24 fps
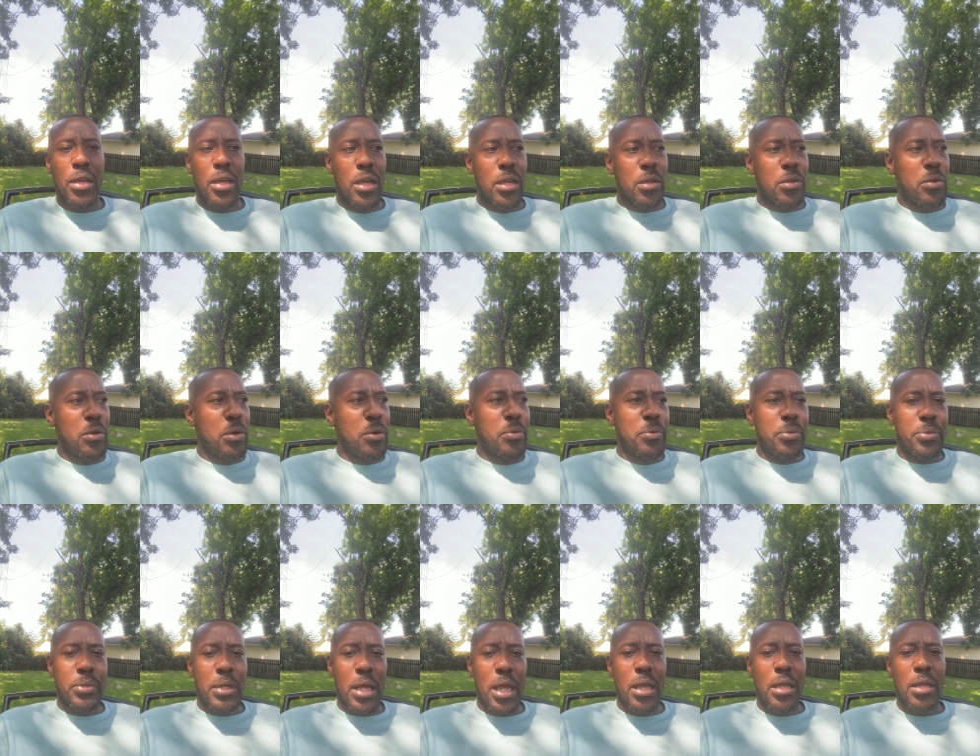You know what I'm
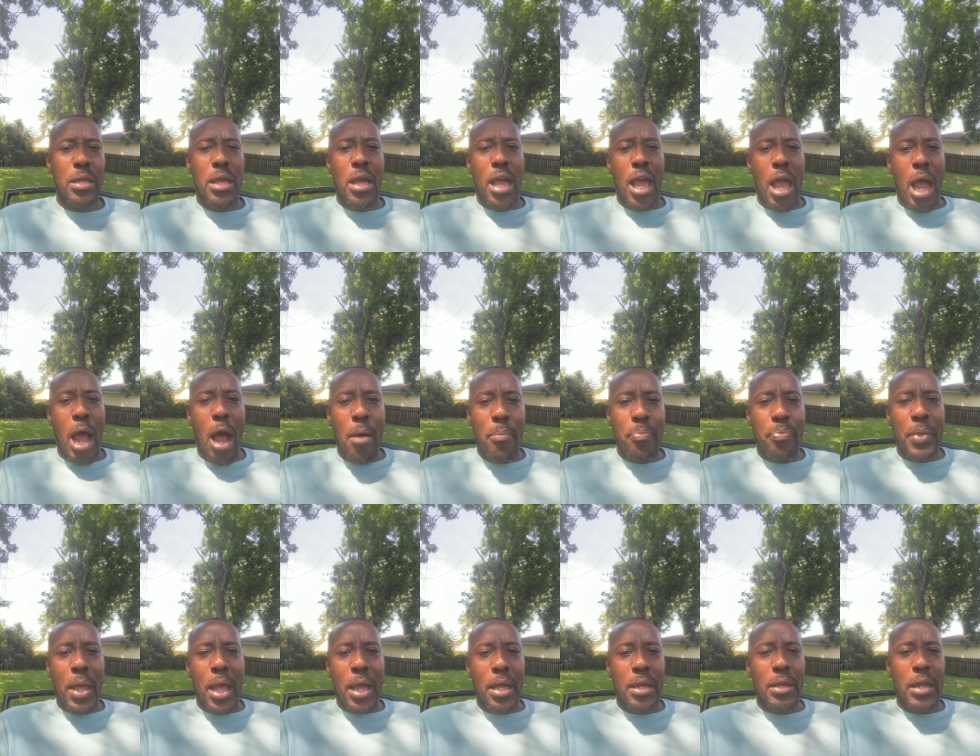saying? I'm
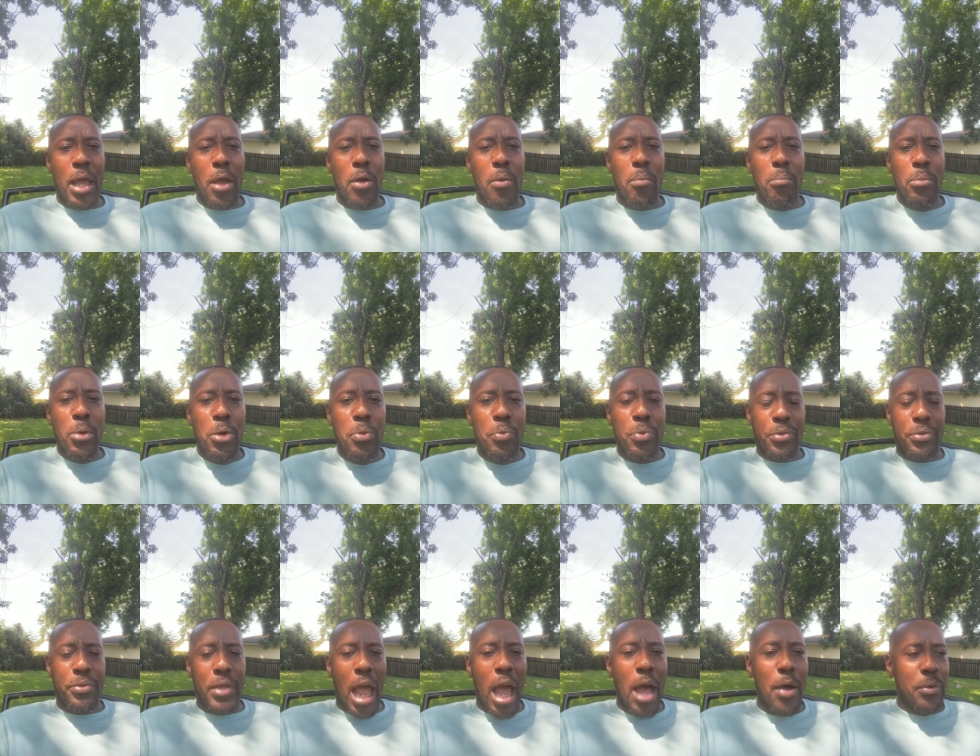thinking they gonna move us
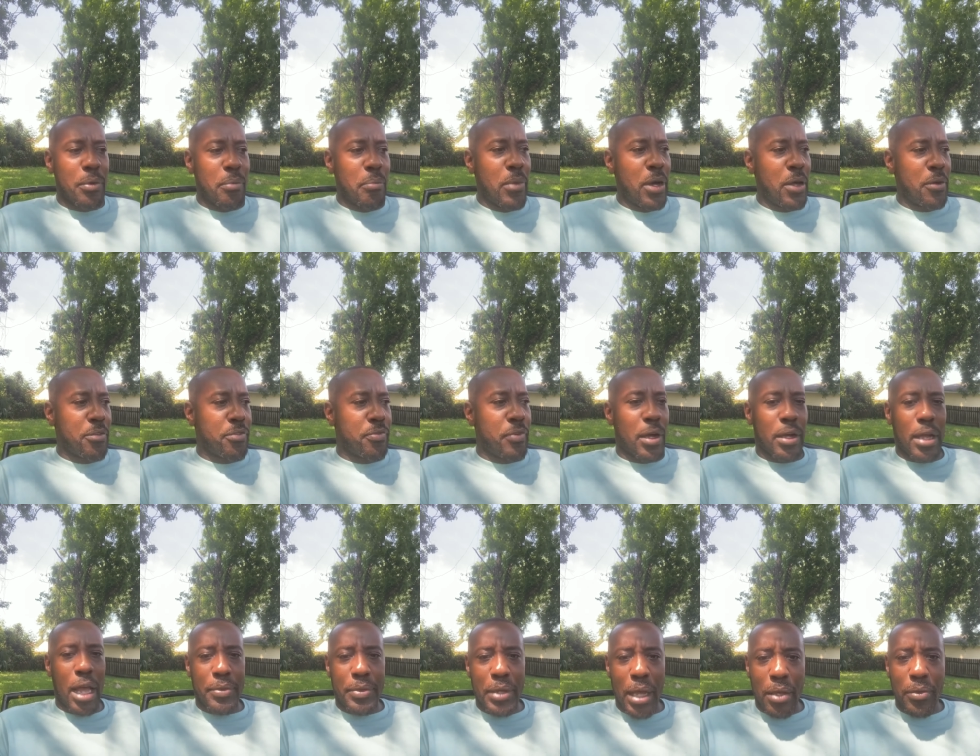down the
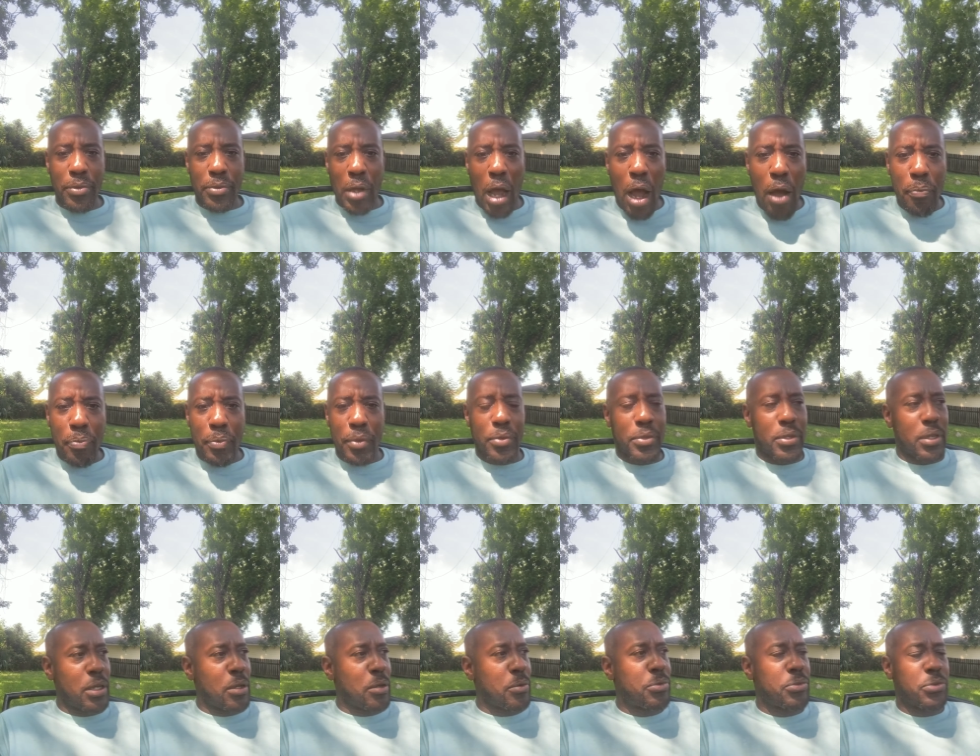motherfucker, take us off the
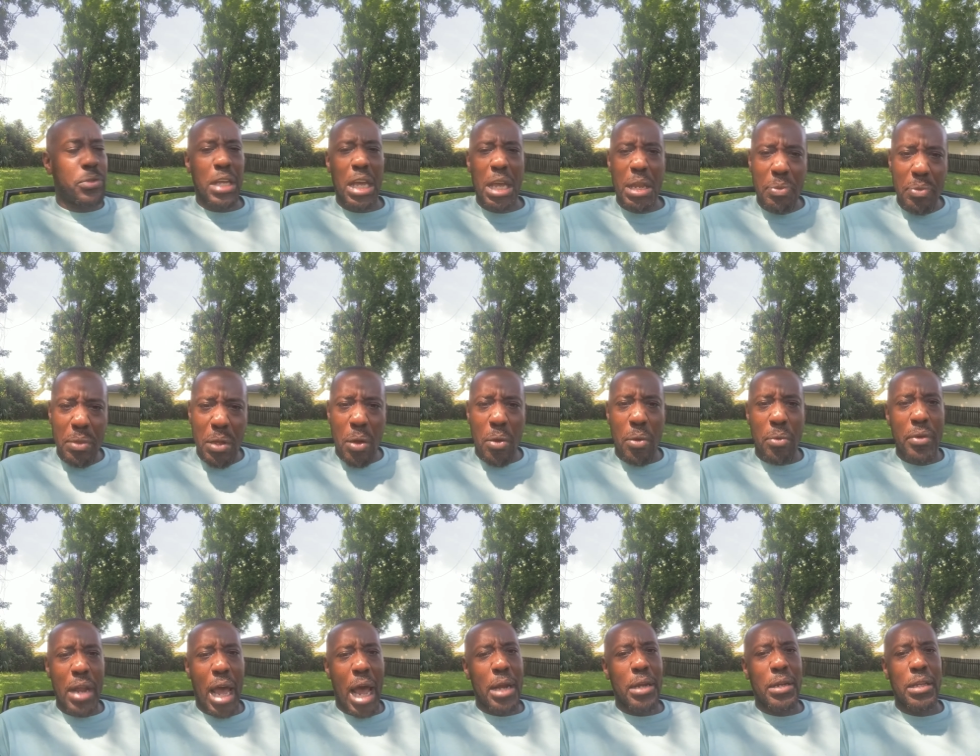tier. Shit, no,
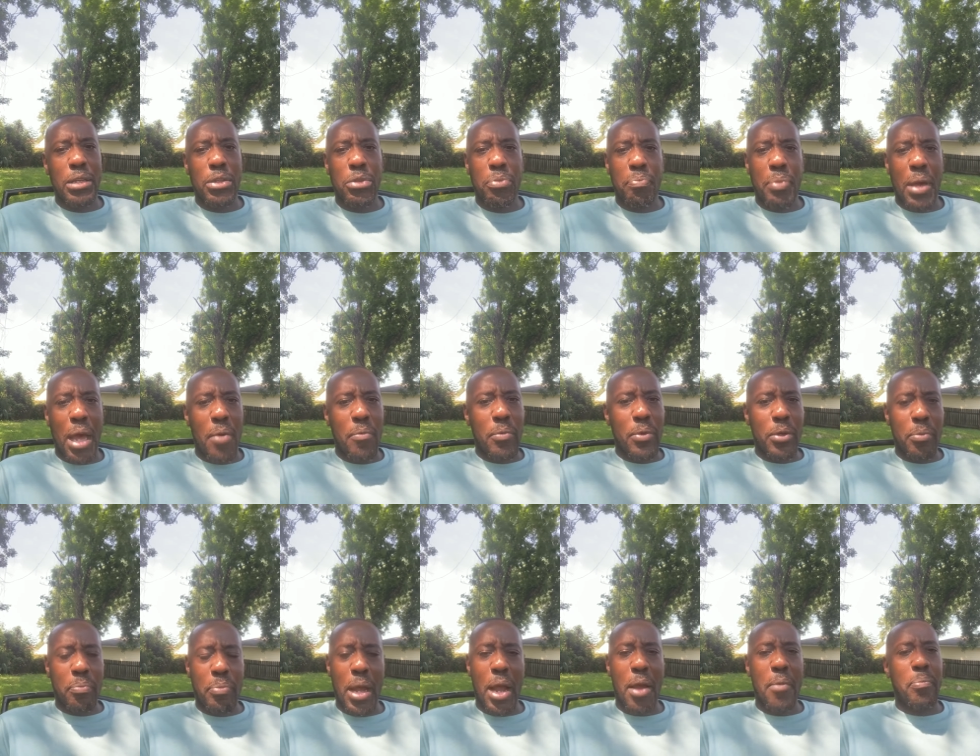not in East Baton Rouge
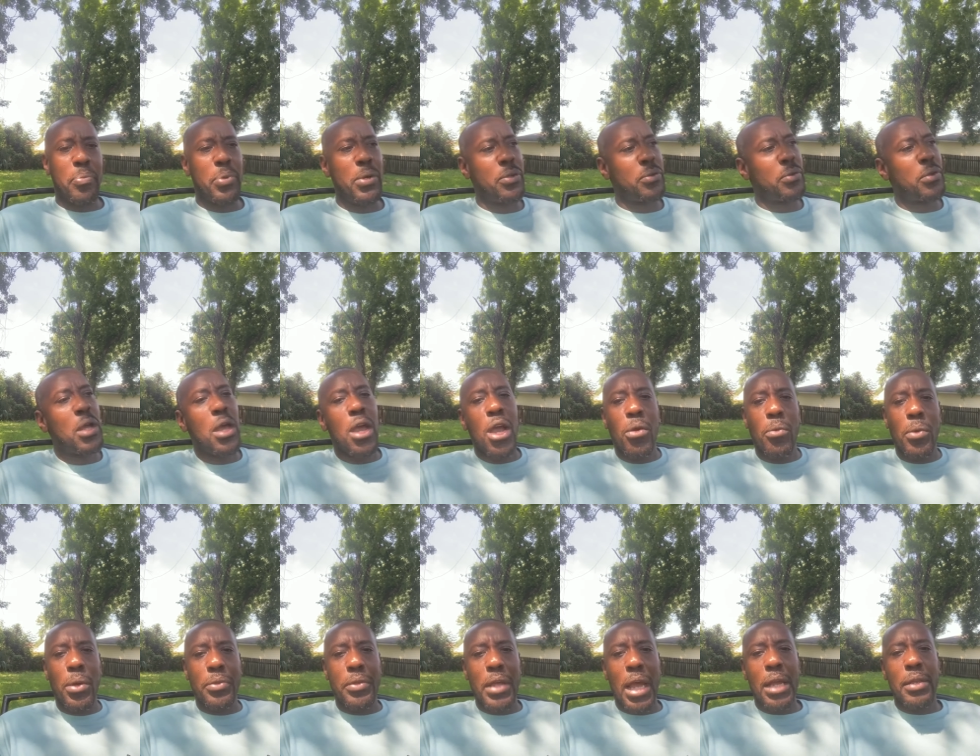Parish Prison.
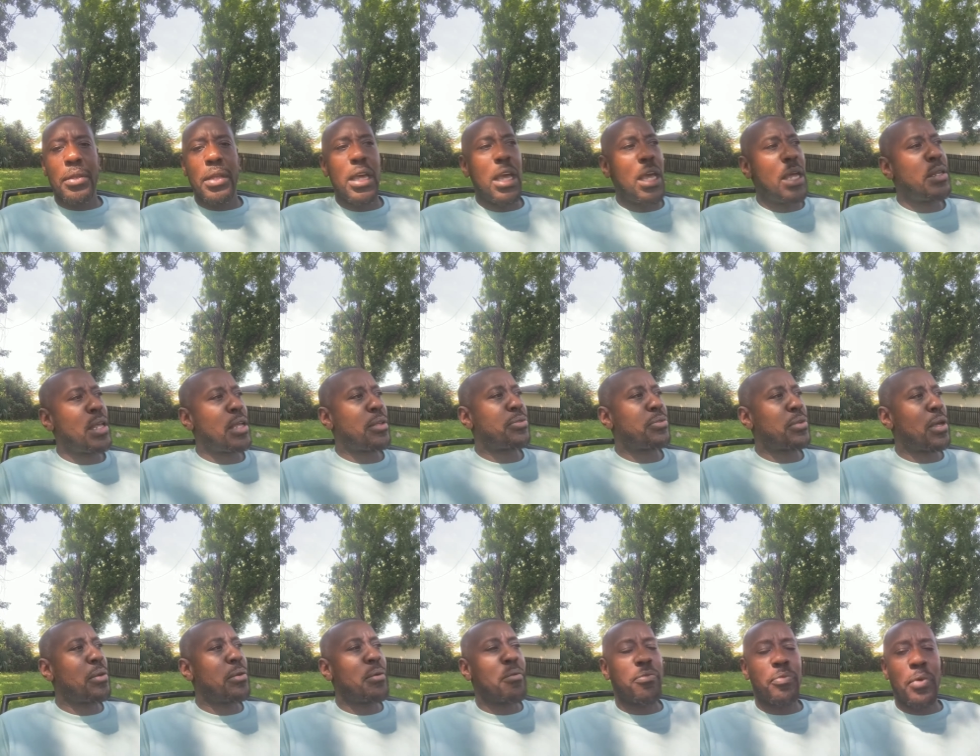What they did, they
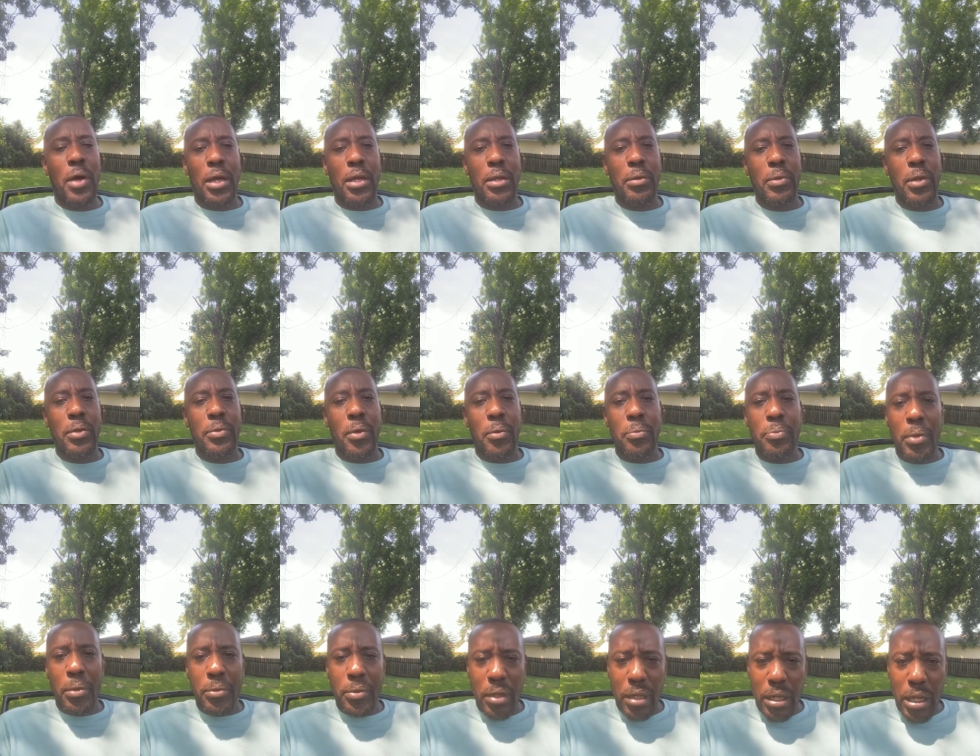sent the fucking the, the,
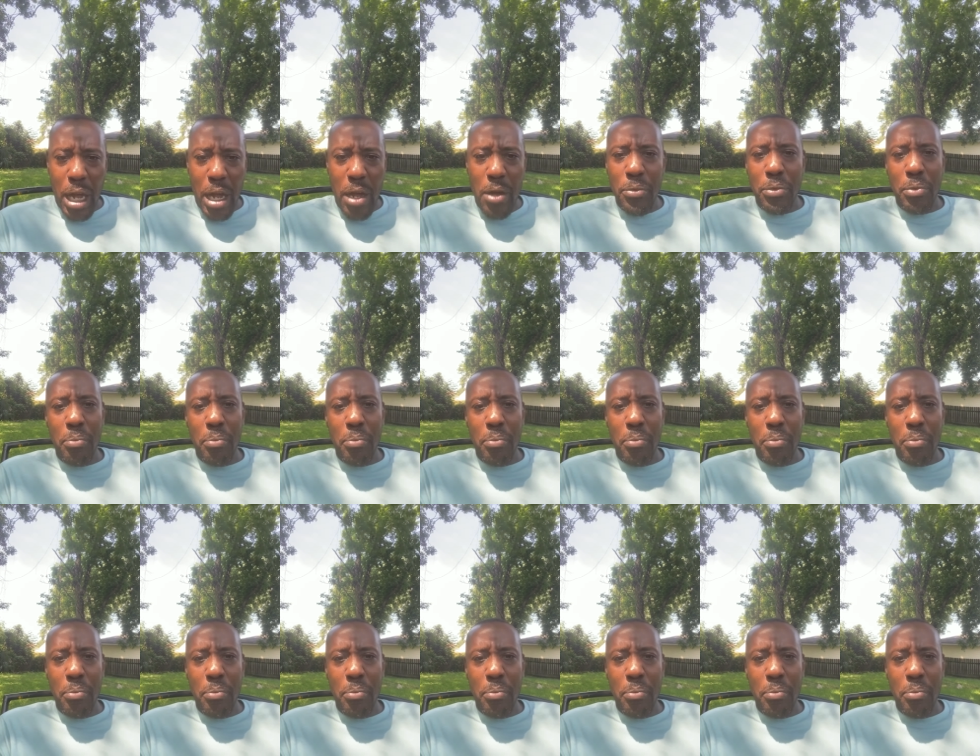the laundry